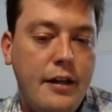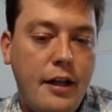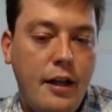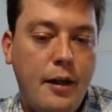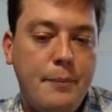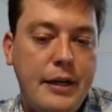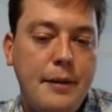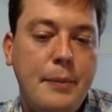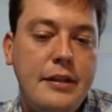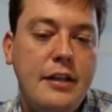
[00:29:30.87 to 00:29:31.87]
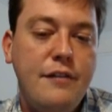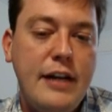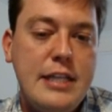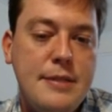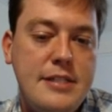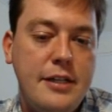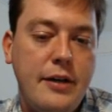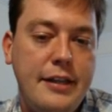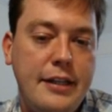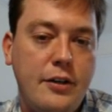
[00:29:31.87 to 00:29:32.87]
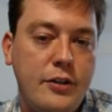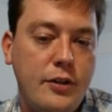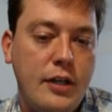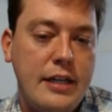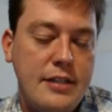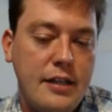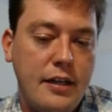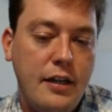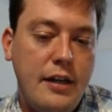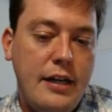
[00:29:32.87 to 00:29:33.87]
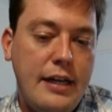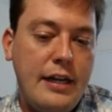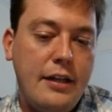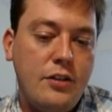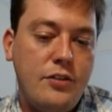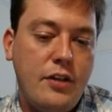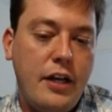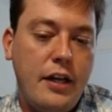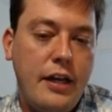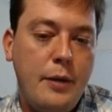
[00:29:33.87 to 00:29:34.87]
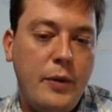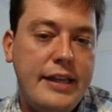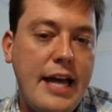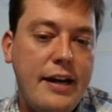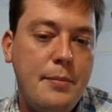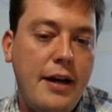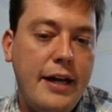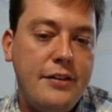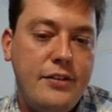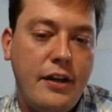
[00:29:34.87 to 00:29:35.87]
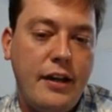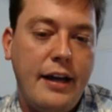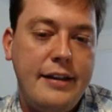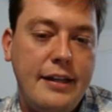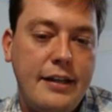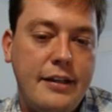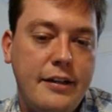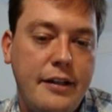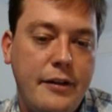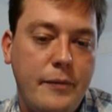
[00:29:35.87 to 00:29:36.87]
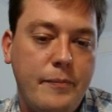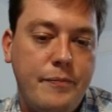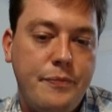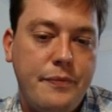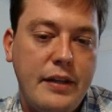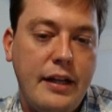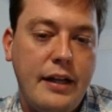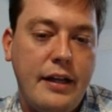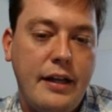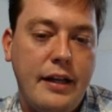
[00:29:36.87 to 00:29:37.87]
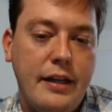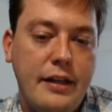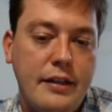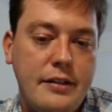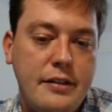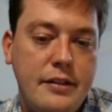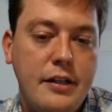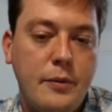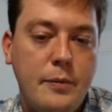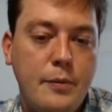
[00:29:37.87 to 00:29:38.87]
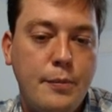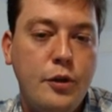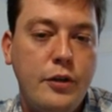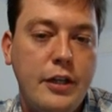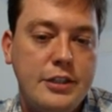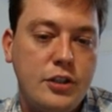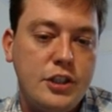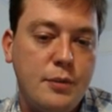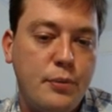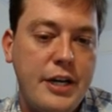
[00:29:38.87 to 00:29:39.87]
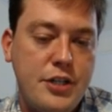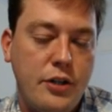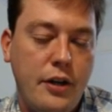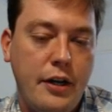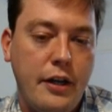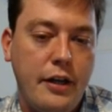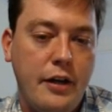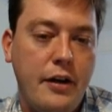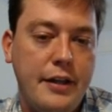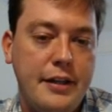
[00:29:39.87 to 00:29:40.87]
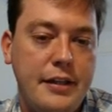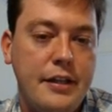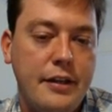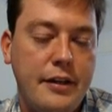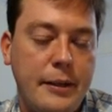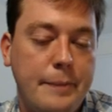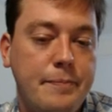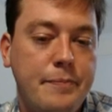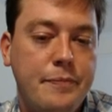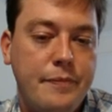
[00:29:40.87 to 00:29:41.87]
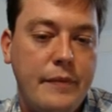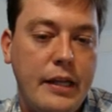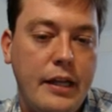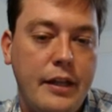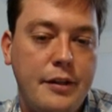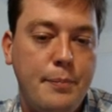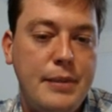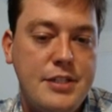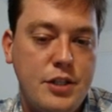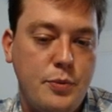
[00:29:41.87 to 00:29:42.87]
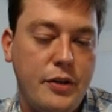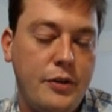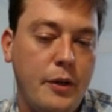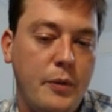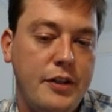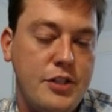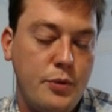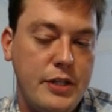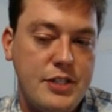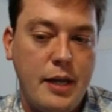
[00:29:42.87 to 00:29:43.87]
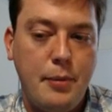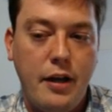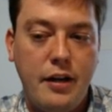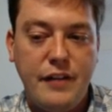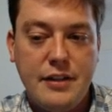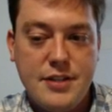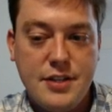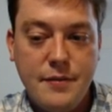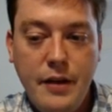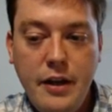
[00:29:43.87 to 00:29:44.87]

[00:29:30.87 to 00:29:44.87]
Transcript: But the advancements here I think are the good idea, and with that in mind, I think you can exert some pressure on the pieces with these queenside pawn advances.